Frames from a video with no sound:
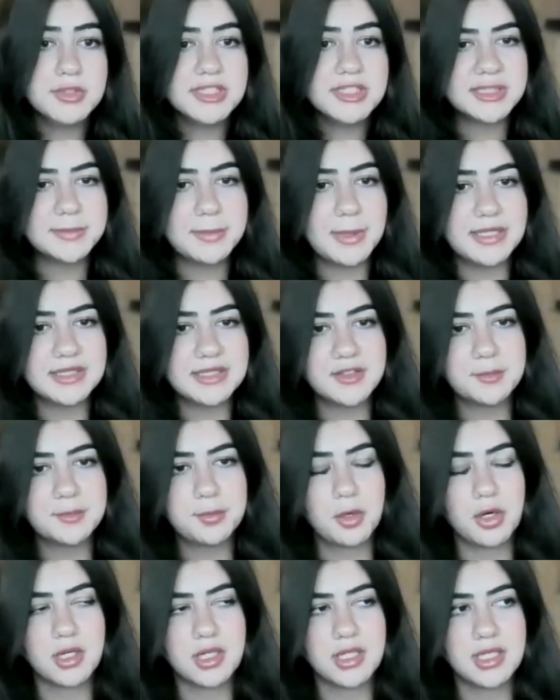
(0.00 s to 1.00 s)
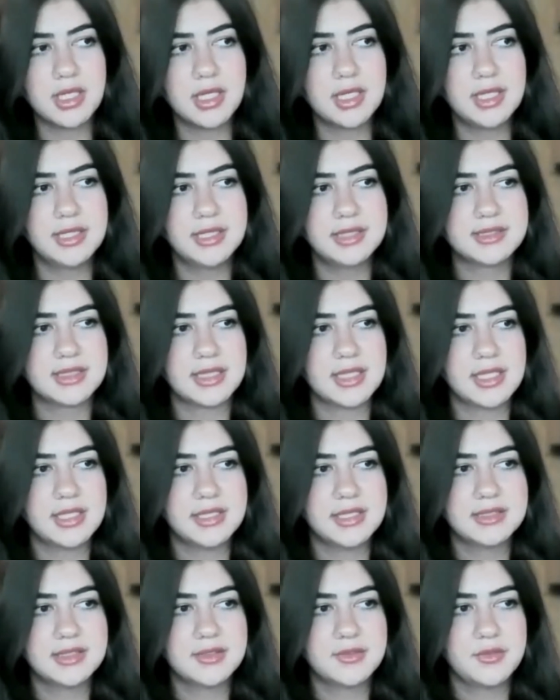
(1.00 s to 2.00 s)
most expensive part is it
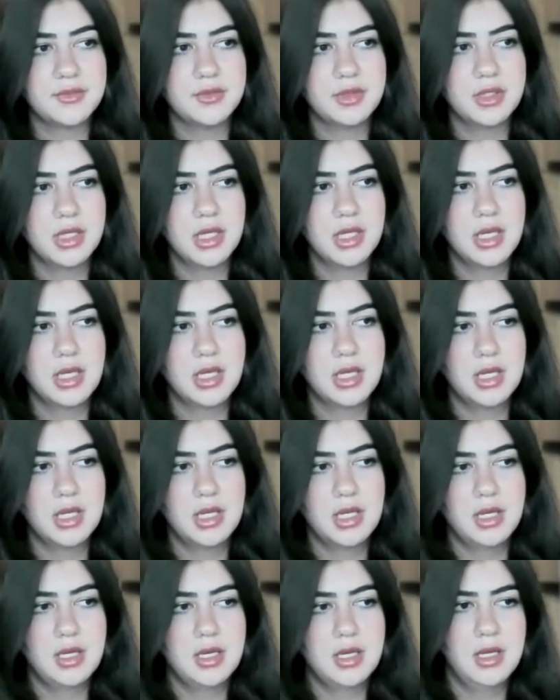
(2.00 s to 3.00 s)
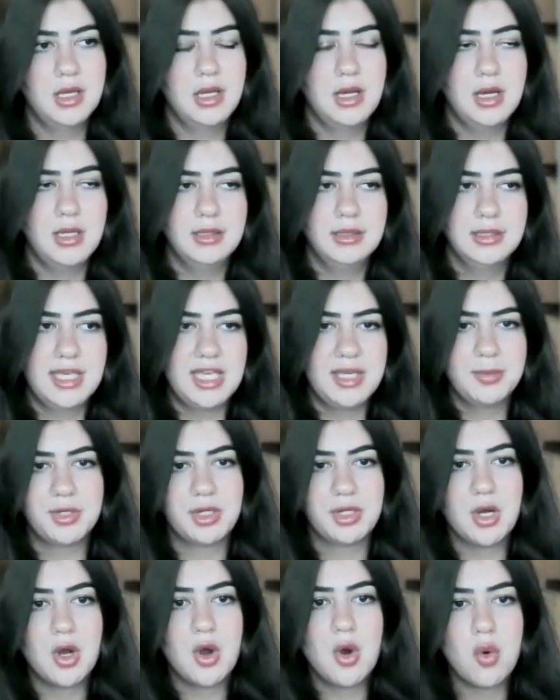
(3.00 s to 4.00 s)
is a
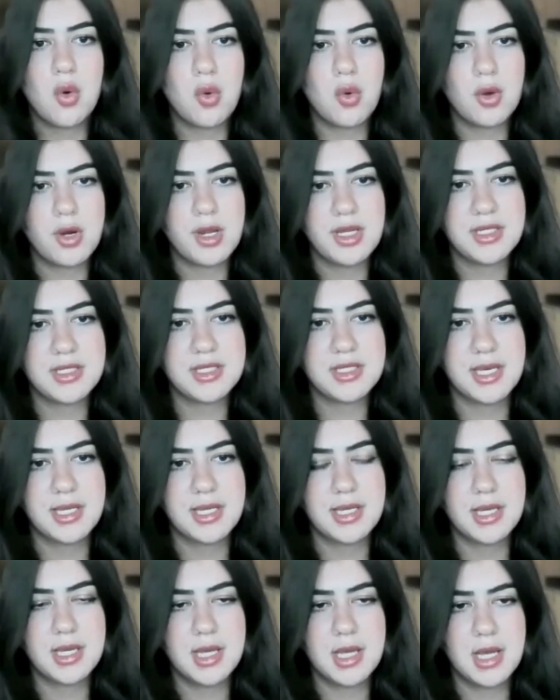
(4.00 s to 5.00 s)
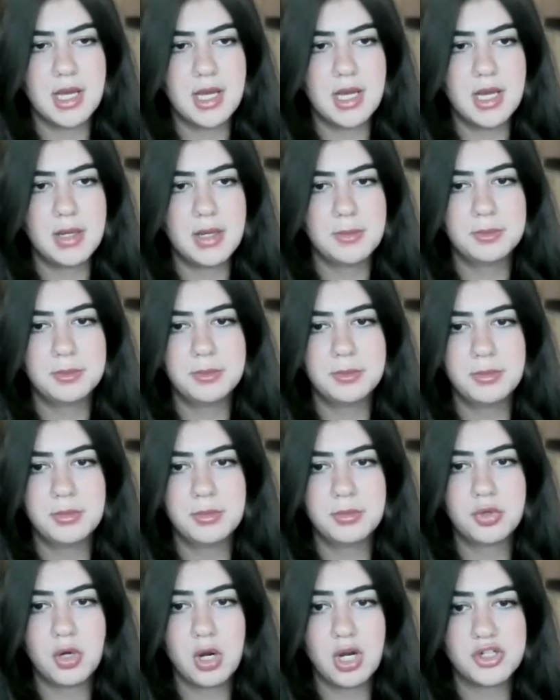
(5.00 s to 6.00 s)
labor-oriented,
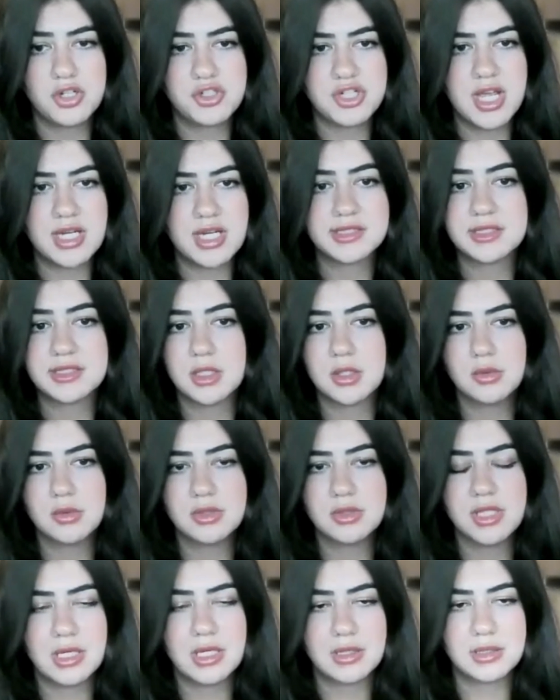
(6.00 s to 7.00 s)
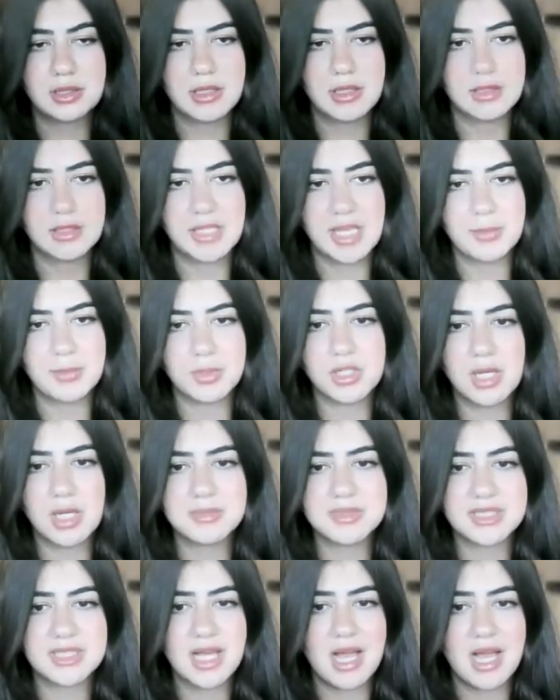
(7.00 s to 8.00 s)
project, so labor
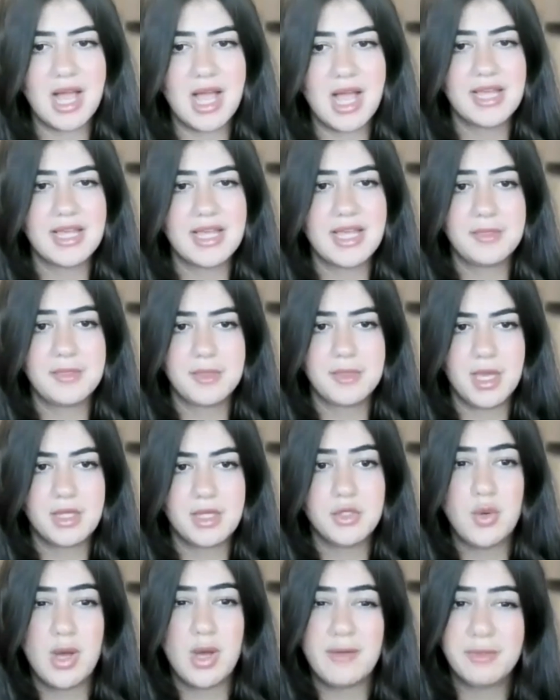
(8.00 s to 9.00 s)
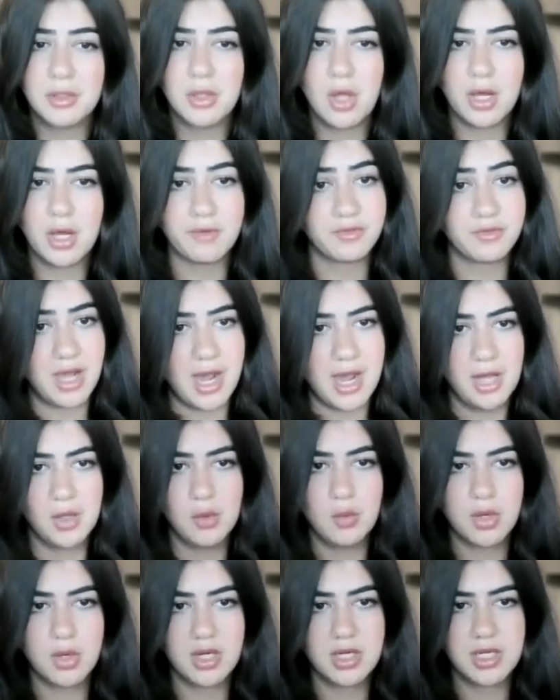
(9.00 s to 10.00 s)
comes in high, and then you have a lot of
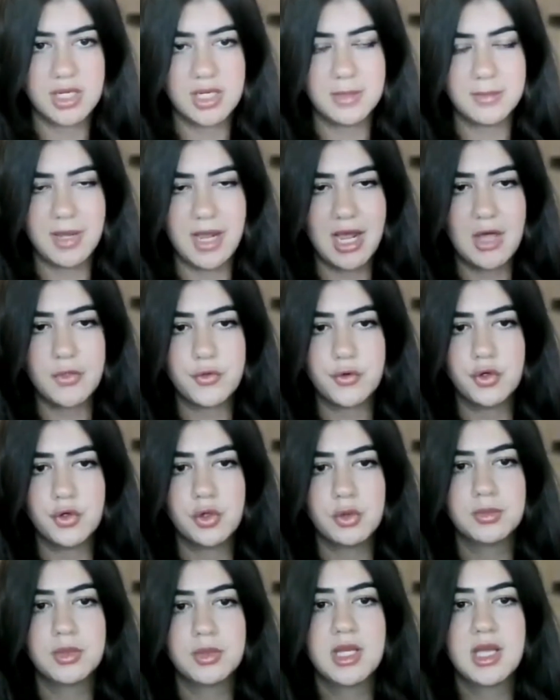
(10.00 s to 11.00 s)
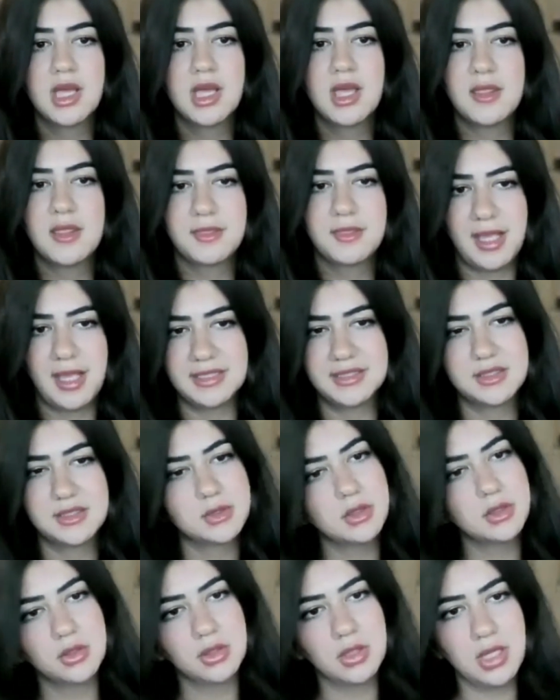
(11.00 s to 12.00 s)
tile work in the bathroom.
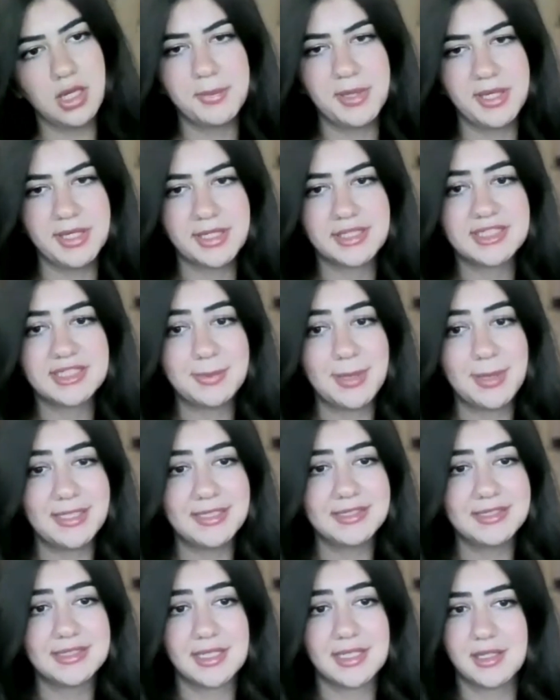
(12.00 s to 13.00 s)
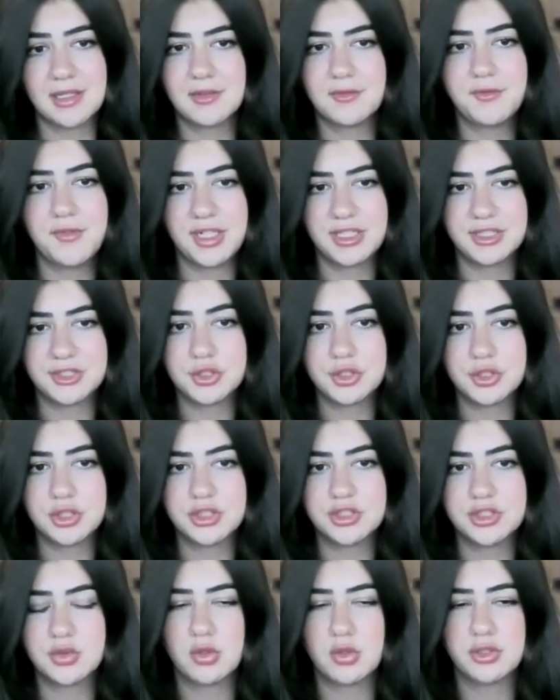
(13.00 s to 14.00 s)
That's a big expense, and then
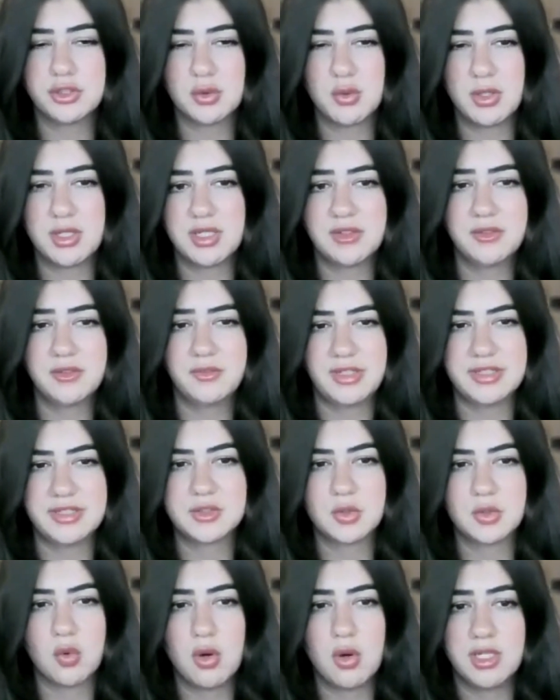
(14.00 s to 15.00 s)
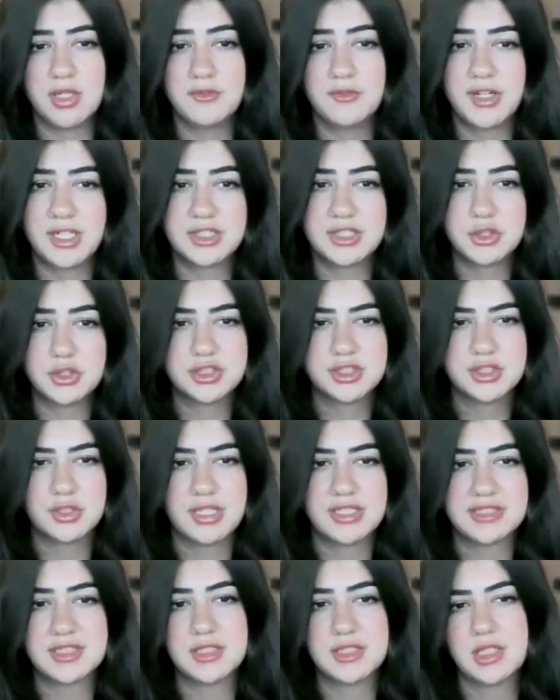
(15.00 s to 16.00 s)
fixtures, you also wanna invest in quality fixtures, so
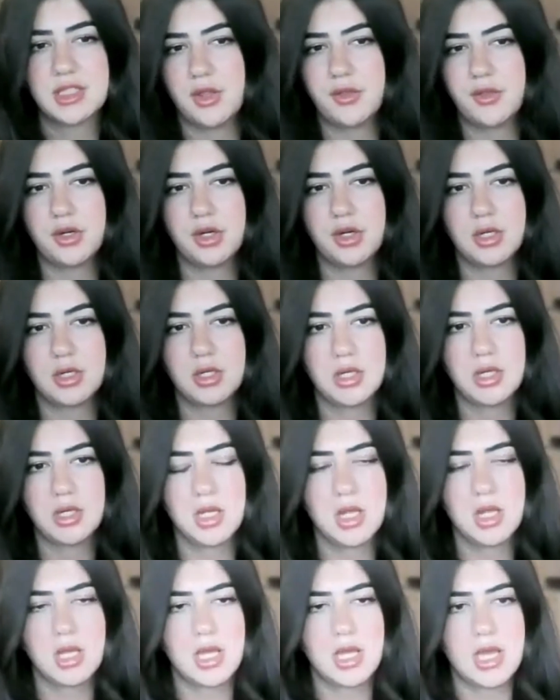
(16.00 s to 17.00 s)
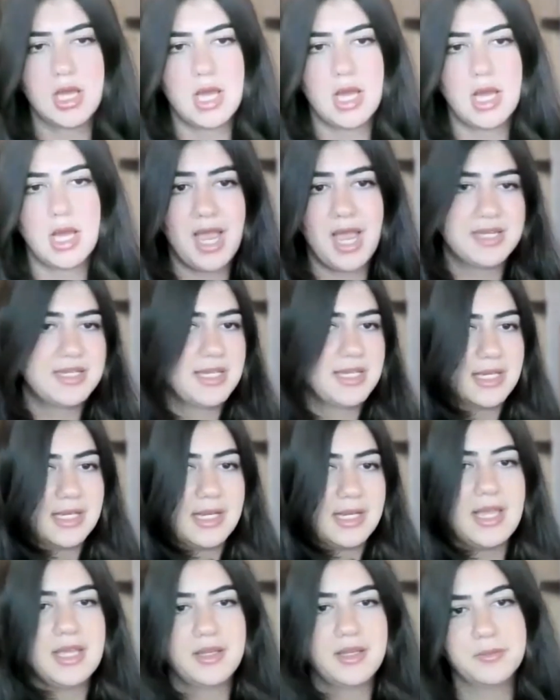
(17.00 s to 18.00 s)
that's another high-ticket
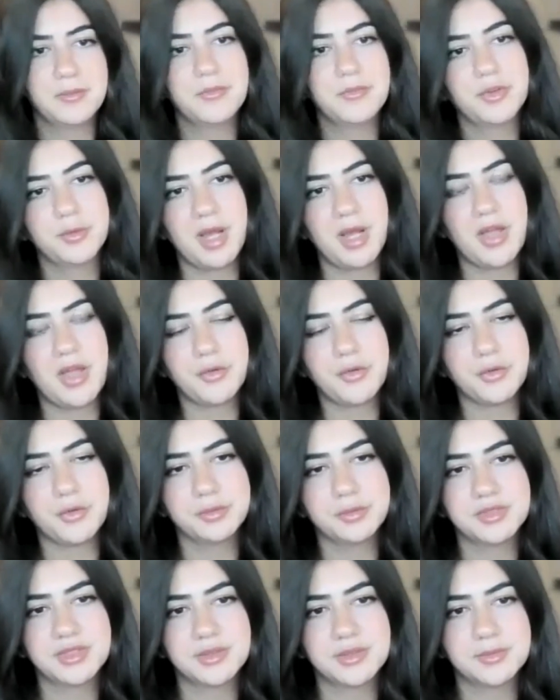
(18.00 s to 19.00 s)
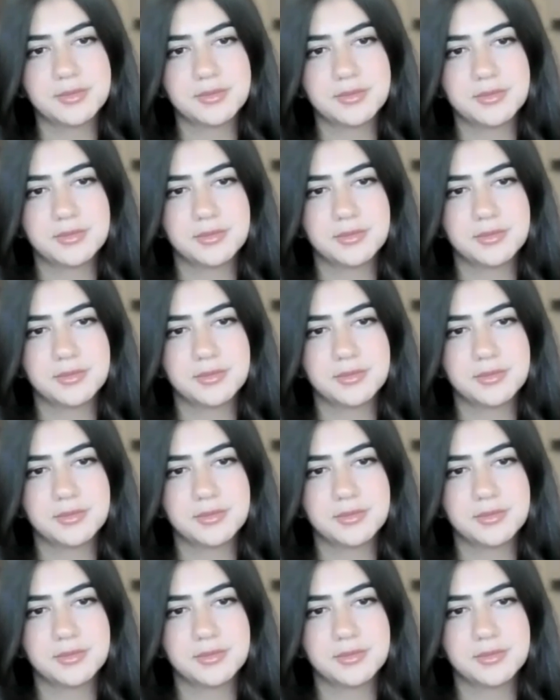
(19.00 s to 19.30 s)
item for bathrooms.